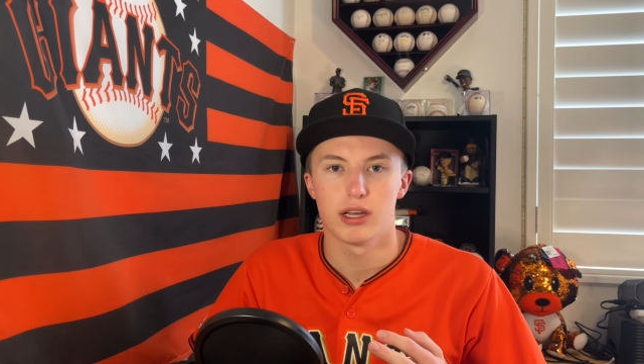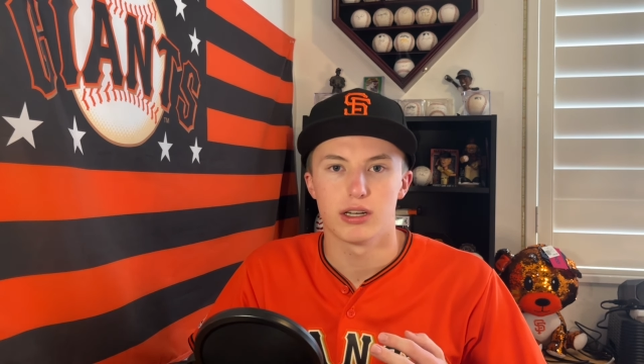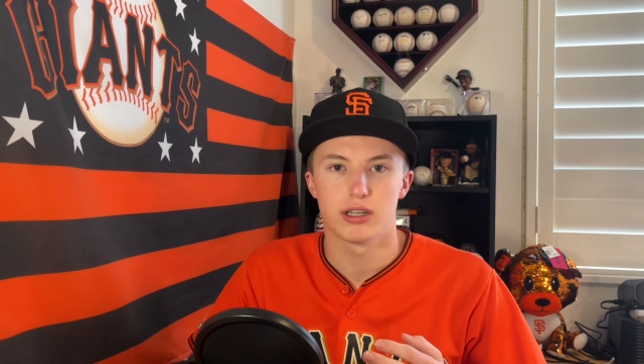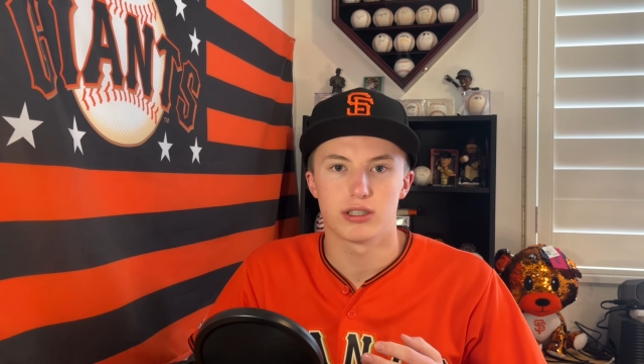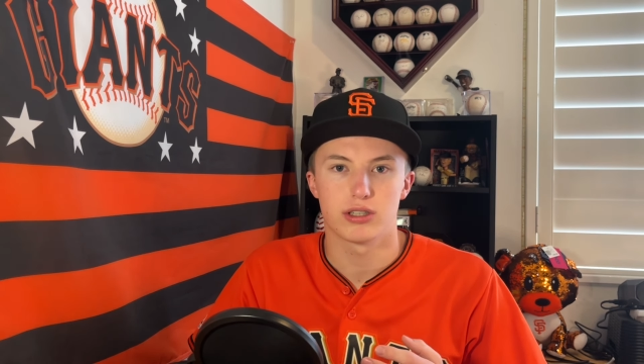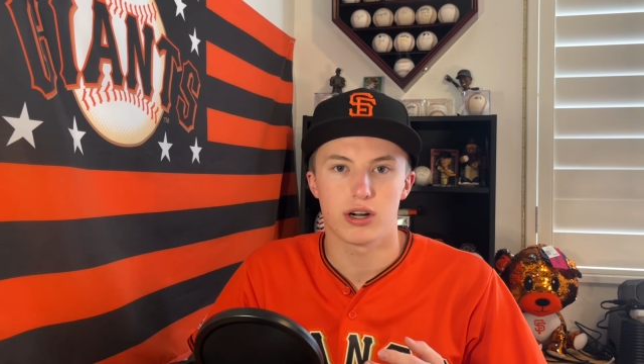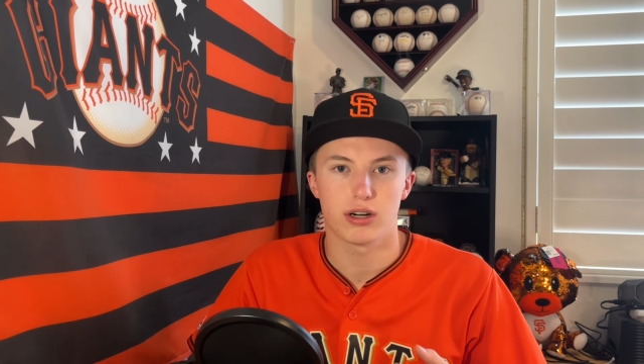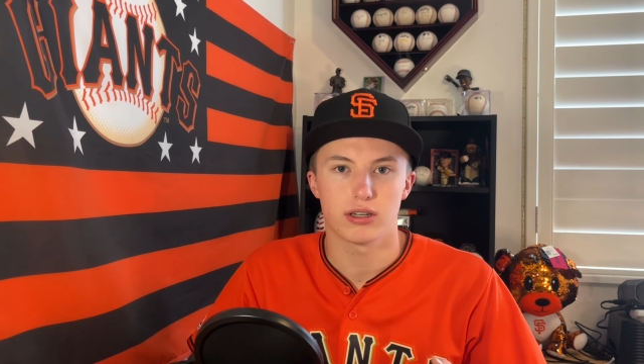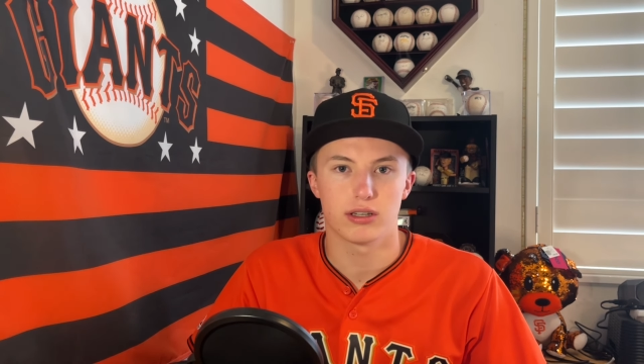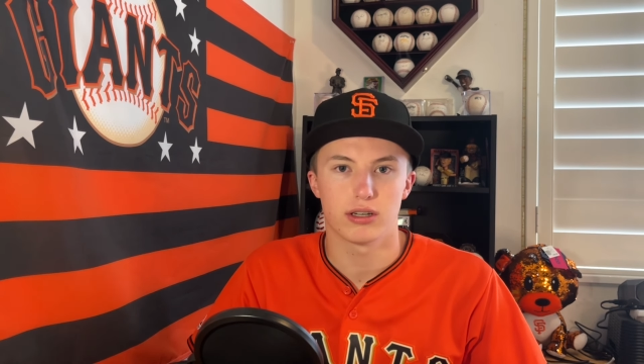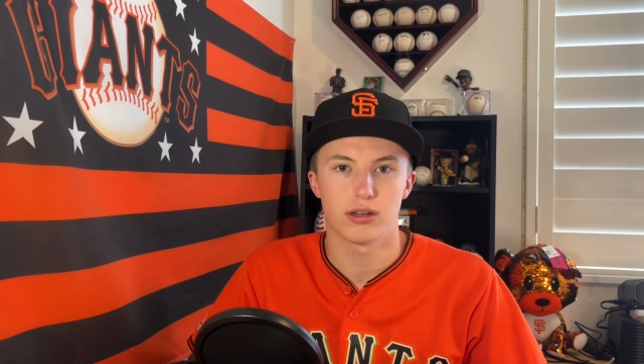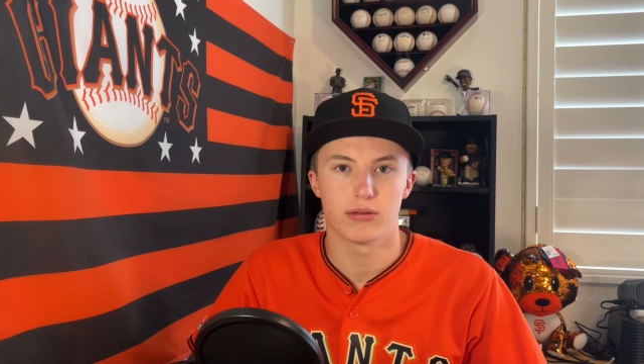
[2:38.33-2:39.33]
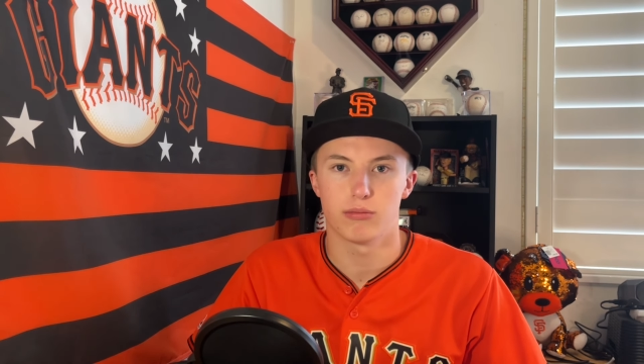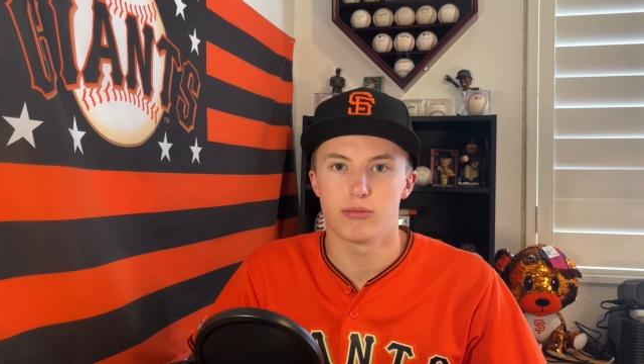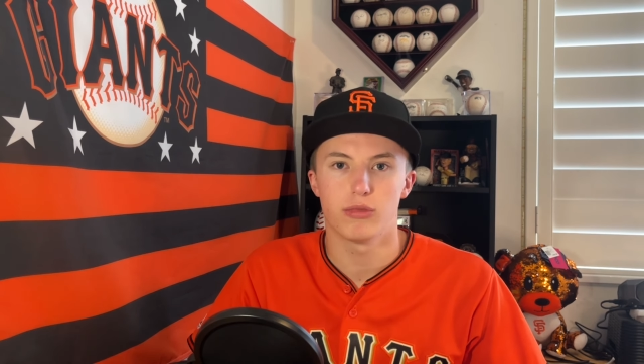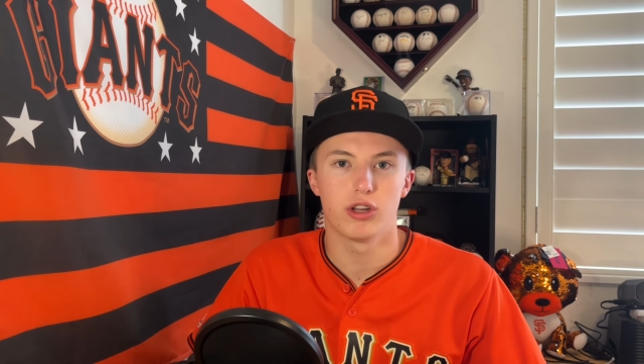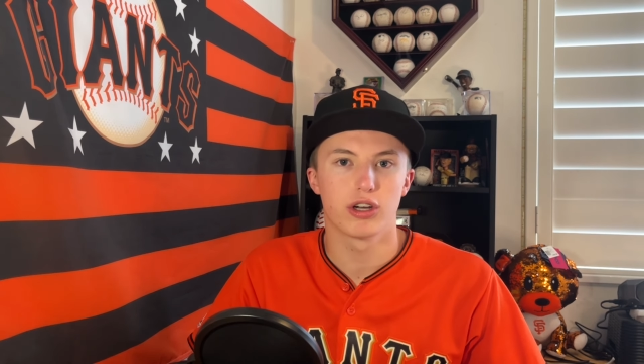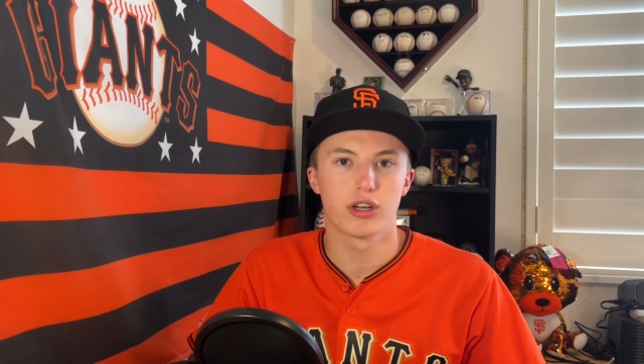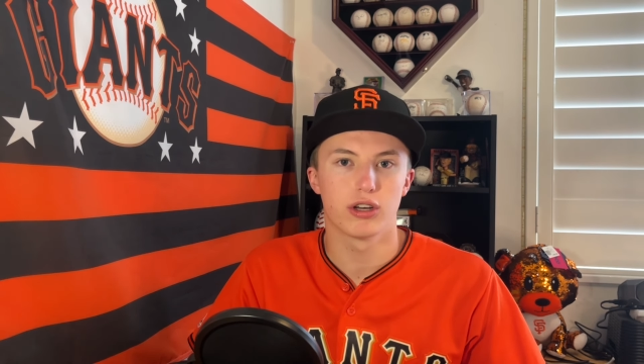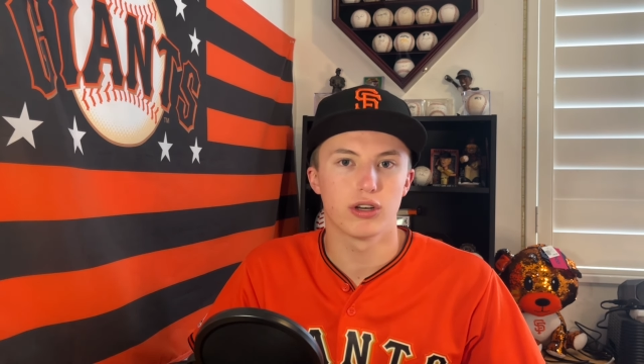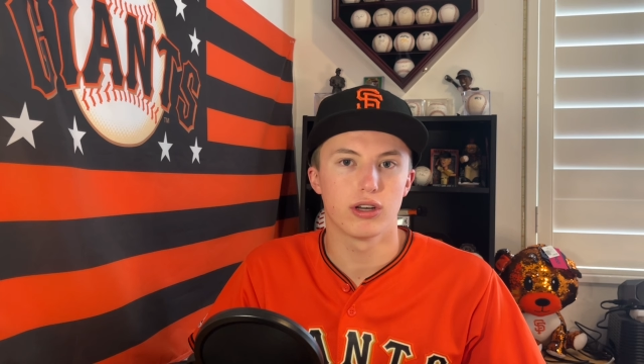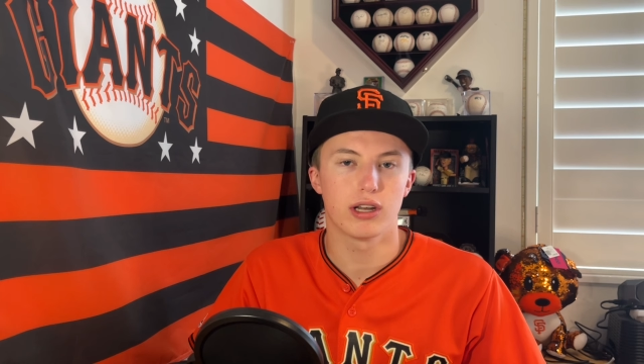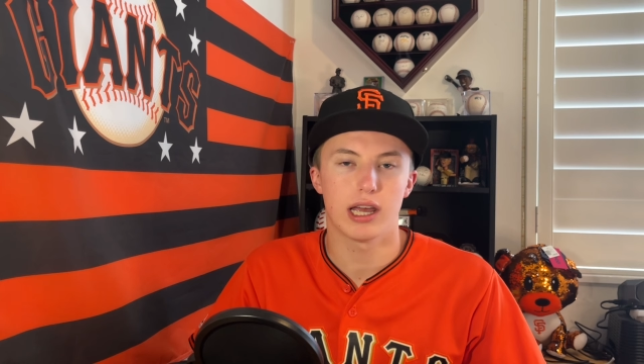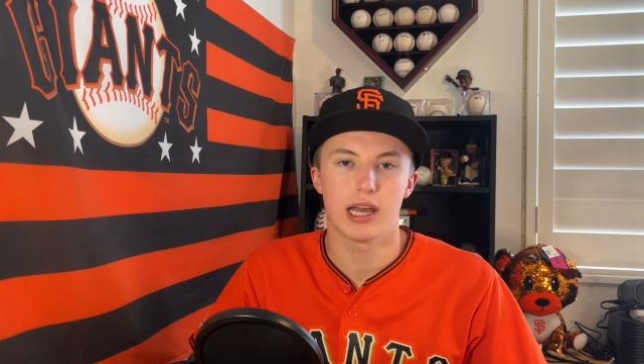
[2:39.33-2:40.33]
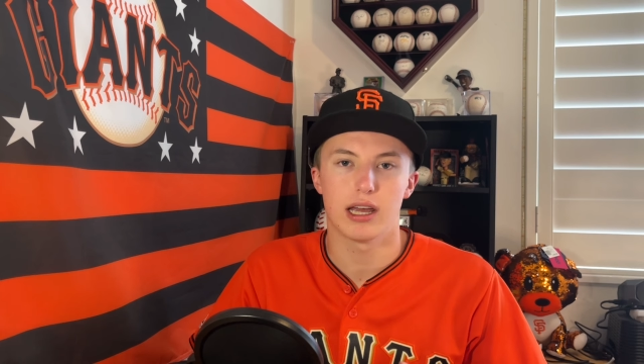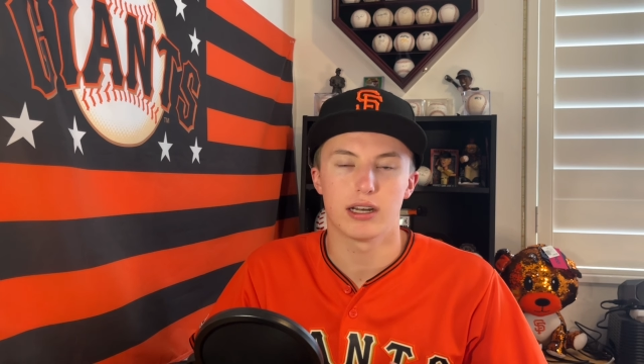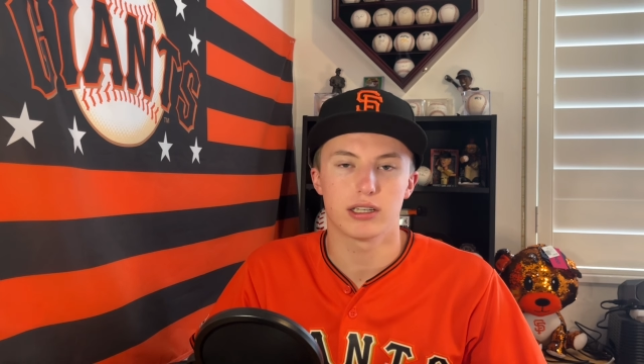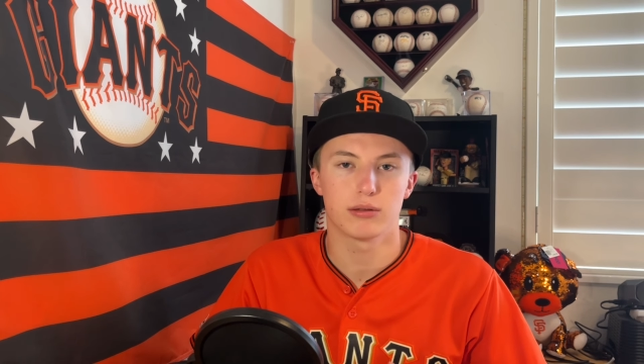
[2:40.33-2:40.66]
to start to look good and